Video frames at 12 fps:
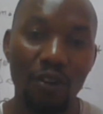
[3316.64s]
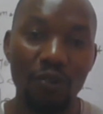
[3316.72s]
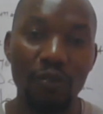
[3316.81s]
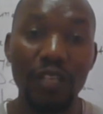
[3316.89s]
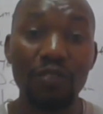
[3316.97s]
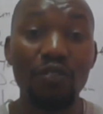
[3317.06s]

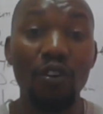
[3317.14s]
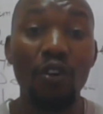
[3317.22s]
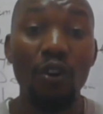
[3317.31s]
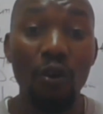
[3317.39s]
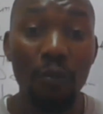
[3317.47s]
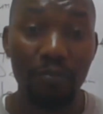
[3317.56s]
Or will you
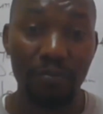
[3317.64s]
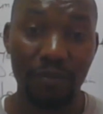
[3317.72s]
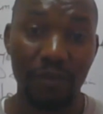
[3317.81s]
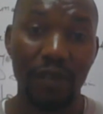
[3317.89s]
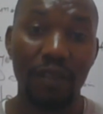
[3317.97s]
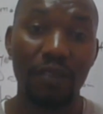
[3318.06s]
go home?
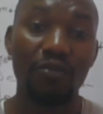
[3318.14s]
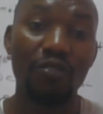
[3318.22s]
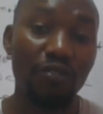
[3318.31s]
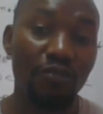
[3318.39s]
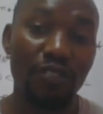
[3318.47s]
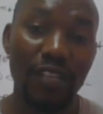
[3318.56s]
You
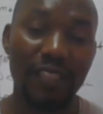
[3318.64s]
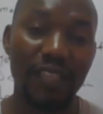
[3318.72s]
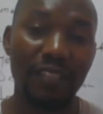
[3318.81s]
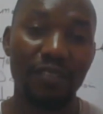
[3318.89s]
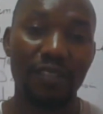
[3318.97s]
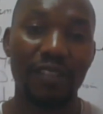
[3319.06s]
don't do
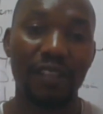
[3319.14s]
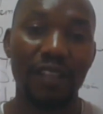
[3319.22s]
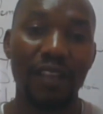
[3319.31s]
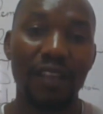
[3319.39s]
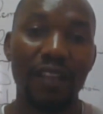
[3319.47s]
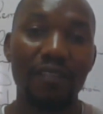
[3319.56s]
transaction.
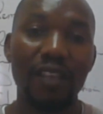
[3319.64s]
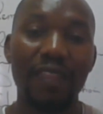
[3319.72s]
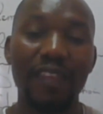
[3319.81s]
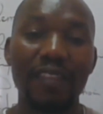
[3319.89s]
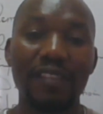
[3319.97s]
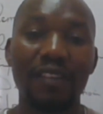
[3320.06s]
Those
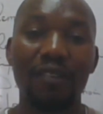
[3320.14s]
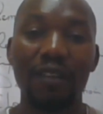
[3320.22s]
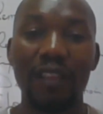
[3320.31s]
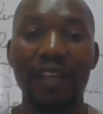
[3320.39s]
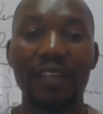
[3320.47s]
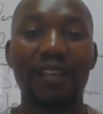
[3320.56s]
are things
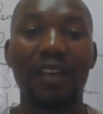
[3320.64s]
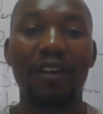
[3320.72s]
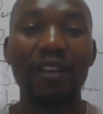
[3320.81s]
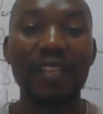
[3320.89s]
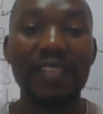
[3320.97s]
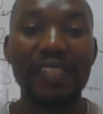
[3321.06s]
that
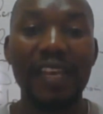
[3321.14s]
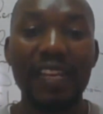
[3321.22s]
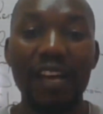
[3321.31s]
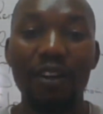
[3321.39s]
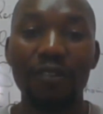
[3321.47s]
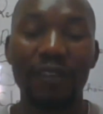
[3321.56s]
auditors are
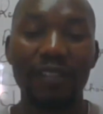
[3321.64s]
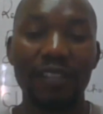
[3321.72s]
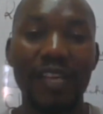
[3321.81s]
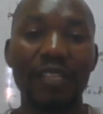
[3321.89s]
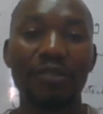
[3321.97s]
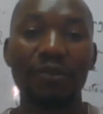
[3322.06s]
now
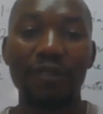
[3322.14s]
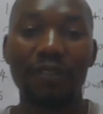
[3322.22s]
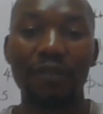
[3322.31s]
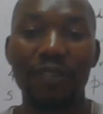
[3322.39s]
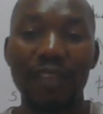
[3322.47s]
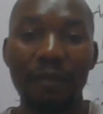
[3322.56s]
trying to
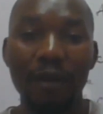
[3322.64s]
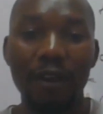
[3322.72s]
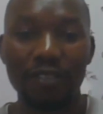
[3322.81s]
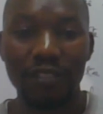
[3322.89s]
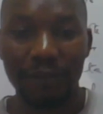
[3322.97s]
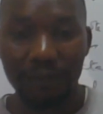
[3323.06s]
think
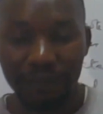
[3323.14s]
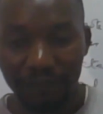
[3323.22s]
about.